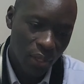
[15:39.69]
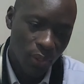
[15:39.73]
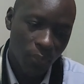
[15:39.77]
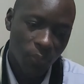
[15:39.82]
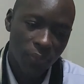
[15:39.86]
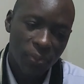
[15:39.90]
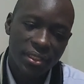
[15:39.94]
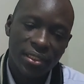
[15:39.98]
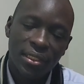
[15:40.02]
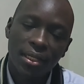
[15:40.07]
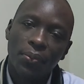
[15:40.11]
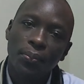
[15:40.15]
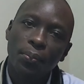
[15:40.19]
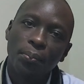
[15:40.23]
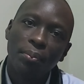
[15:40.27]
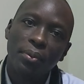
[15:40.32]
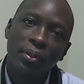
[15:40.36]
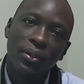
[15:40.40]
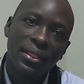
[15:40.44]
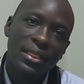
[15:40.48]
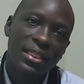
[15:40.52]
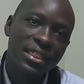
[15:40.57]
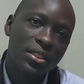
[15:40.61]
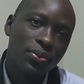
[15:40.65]
which
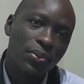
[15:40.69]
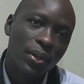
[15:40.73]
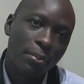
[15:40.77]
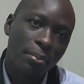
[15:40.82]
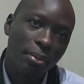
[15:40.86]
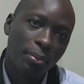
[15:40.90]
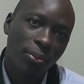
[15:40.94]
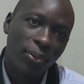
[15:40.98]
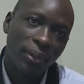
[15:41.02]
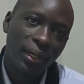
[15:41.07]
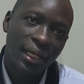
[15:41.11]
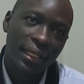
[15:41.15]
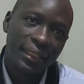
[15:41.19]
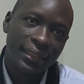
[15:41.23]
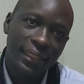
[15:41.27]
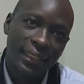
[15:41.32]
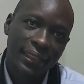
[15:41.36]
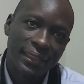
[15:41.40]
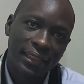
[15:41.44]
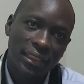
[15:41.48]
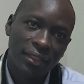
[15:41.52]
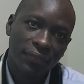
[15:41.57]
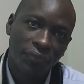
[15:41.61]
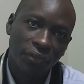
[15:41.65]
this is where people are
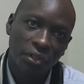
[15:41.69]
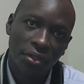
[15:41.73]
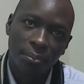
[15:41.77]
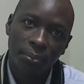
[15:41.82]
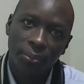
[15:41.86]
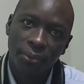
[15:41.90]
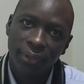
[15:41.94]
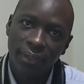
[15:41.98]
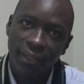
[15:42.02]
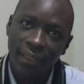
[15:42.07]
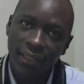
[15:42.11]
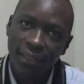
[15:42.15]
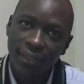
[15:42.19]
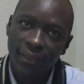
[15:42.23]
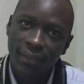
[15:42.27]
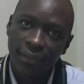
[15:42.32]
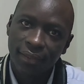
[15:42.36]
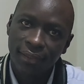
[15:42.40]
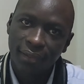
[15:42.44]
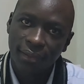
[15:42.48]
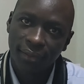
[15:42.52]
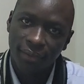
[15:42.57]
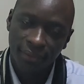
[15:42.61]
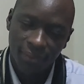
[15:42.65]
searching for your
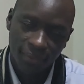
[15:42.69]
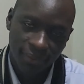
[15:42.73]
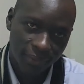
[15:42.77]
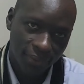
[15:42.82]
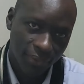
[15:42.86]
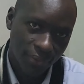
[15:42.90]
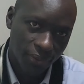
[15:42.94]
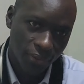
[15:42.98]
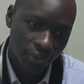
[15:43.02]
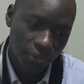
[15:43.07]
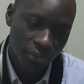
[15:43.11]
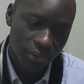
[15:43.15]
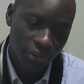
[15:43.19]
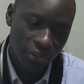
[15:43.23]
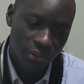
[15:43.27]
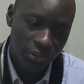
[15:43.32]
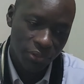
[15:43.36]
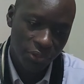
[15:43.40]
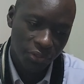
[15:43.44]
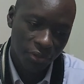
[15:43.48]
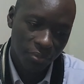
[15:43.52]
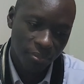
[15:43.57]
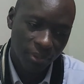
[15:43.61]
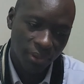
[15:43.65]
products on
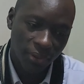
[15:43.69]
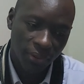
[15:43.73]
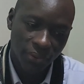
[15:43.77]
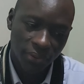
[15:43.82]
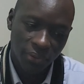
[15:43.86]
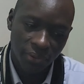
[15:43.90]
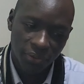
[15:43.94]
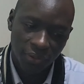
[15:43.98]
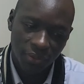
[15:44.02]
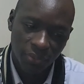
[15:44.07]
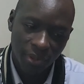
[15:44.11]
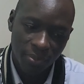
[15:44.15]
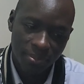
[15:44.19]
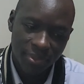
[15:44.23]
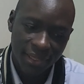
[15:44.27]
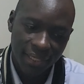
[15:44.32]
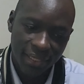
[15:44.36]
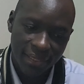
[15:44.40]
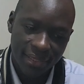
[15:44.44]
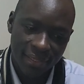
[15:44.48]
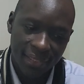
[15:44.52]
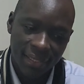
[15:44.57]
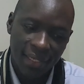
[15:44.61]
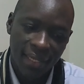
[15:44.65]
YouTube or on the
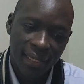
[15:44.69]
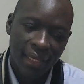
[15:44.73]
website.